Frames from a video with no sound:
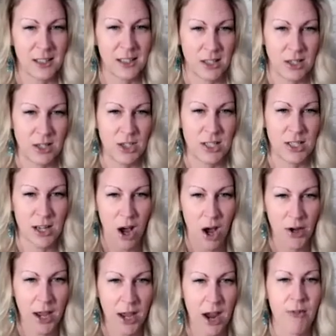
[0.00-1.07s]
Mm-hmm. She's
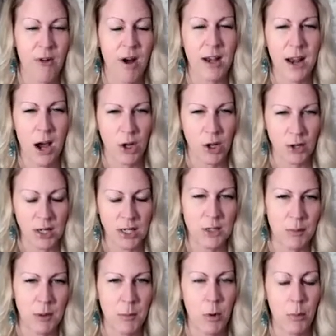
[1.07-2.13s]
like, okay, right now you need to
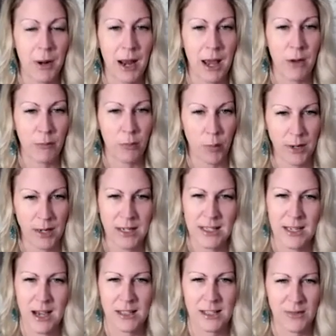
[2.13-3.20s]
be more playful. We need
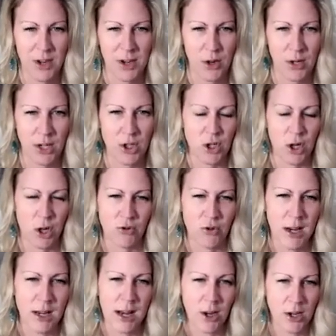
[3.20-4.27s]
to activate your inner child.
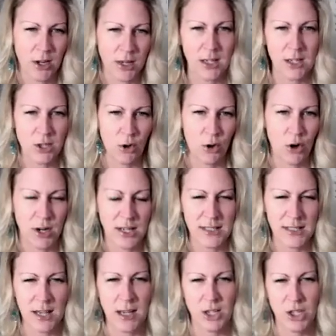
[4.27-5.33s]
Right now you need your
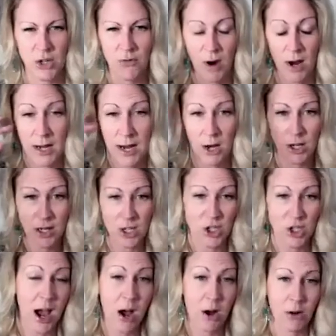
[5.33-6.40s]
goddess energy. Right now you need
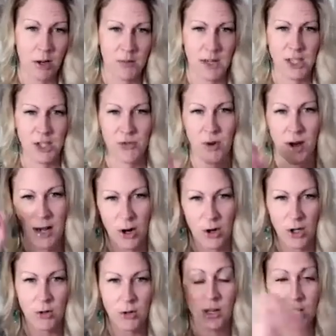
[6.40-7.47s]
your alchemist. Right now
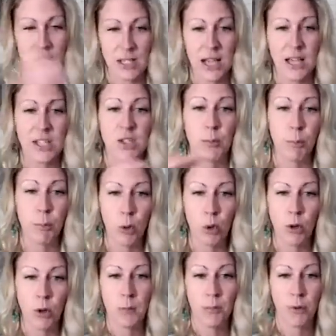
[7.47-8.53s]
you need to get
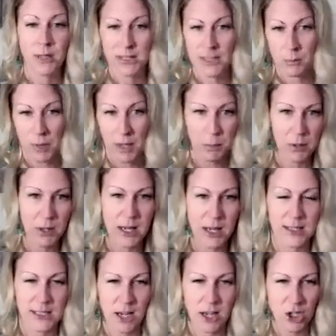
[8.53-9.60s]
support and bring some people in.
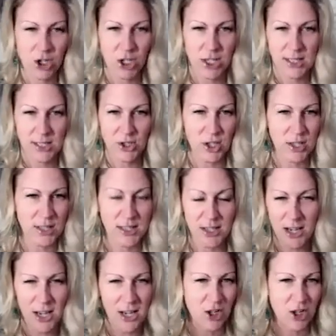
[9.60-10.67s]
It's like she's
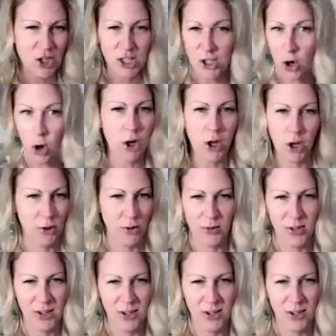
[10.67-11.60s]
got you,